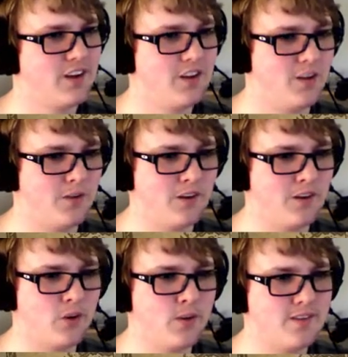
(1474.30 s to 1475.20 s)
token. We found
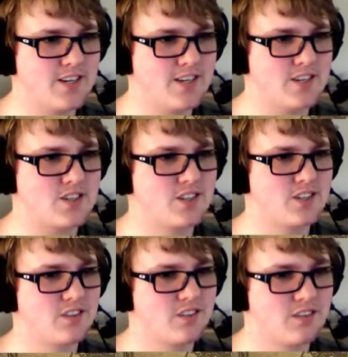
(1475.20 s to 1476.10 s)
the Queen of Dust.
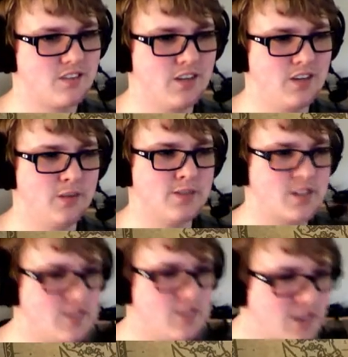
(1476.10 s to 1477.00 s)
Yep, let's
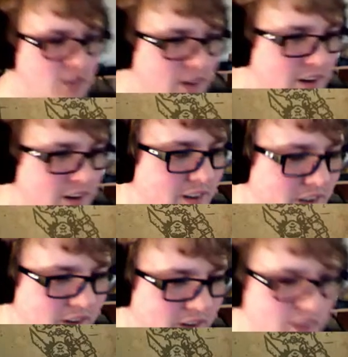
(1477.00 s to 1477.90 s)
continue
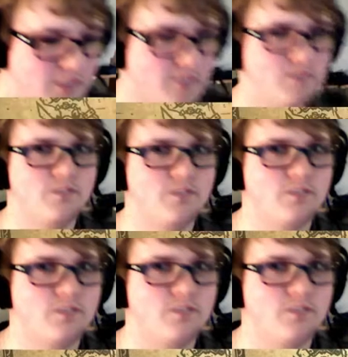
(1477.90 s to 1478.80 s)

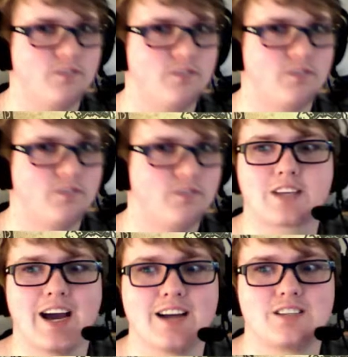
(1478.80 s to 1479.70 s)
on. We gotta do this,
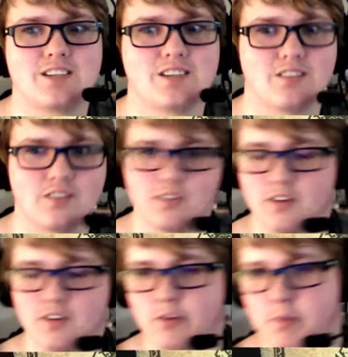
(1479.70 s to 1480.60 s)
guys!
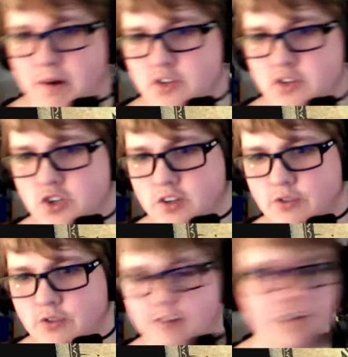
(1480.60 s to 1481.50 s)
We probably should have.
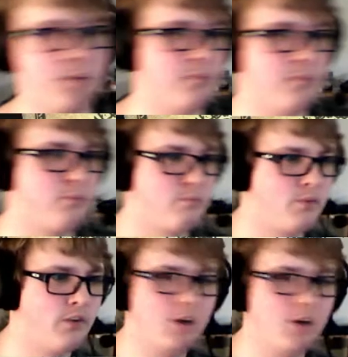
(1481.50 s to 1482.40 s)
We've
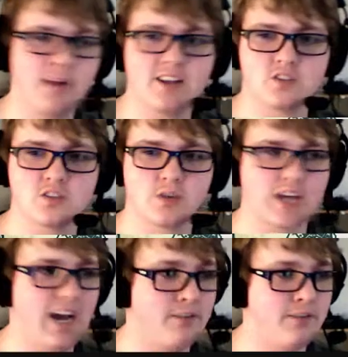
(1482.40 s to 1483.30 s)
already been at this for like a
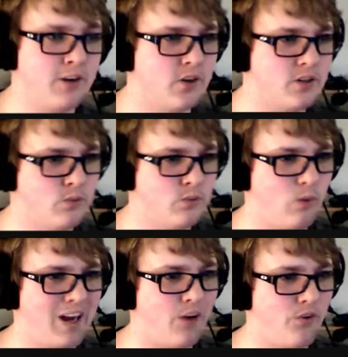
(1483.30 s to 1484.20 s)
half hour.
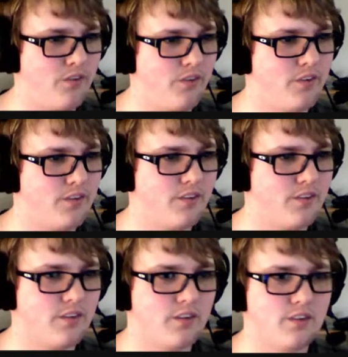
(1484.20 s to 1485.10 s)
Wow.
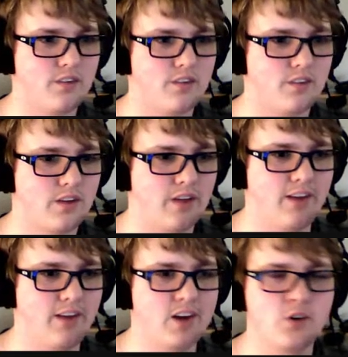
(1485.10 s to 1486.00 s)
I mean,
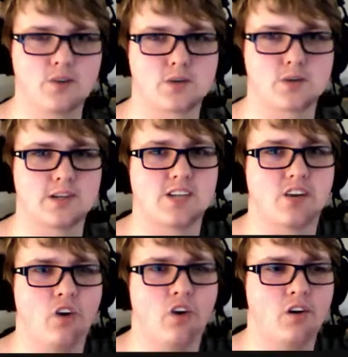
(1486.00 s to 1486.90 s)
I knew this was gonna take
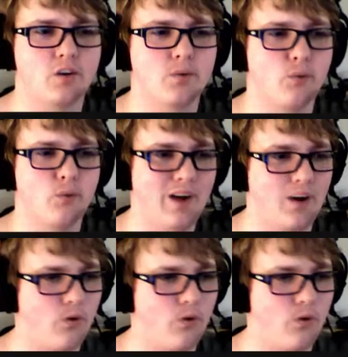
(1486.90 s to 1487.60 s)
longer, but wow.